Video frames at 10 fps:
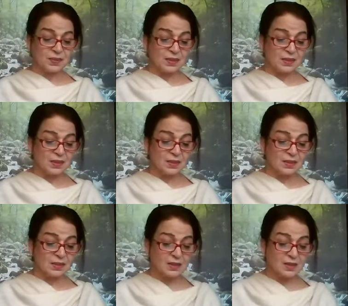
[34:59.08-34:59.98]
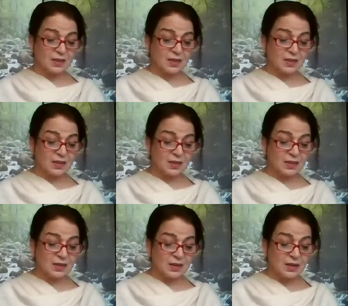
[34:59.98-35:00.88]

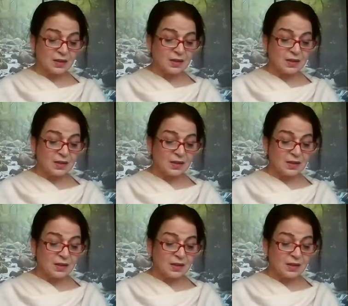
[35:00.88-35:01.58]
(no one is talking)